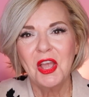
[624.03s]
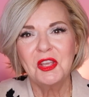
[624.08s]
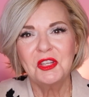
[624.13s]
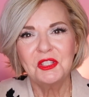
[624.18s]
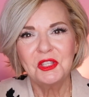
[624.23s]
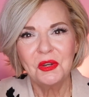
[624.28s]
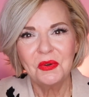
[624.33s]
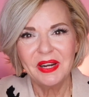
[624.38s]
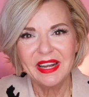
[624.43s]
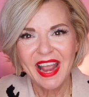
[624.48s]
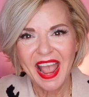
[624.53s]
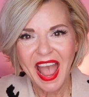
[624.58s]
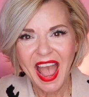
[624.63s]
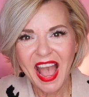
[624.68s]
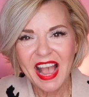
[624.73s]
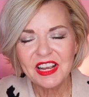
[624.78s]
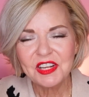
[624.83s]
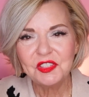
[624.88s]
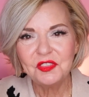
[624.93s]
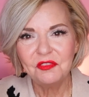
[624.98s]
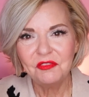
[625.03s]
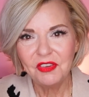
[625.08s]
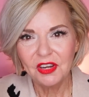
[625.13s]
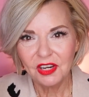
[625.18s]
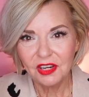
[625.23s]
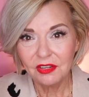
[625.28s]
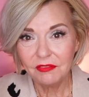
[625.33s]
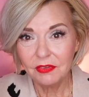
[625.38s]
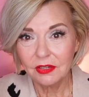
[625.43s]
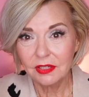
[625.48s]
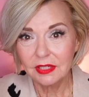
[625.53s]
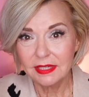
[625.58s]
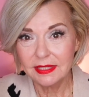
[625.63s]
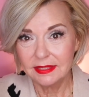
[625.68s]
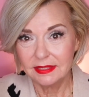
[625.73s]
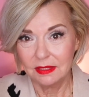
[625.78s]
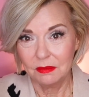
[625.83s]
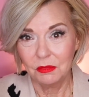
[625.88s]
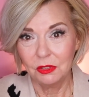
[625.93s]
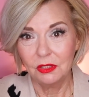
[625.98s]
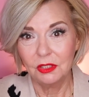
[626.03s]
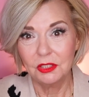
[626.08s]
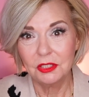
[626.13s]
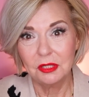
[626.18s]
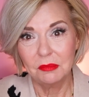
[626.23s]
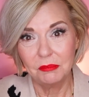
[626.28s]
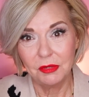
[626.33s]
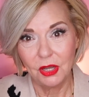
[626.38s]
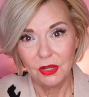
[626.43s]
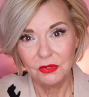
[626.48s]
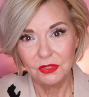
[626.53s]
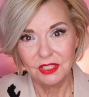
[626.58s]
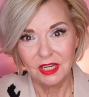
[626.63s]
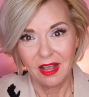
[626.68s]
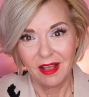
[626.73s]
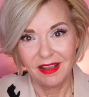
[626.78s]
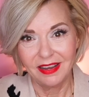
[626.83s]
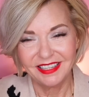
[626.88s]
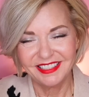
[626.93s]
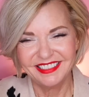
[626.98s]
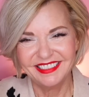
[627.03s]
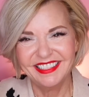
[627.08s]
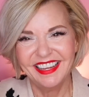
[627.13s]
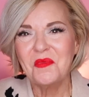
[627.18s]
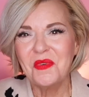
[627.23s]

So it acts very, very similar to Botox.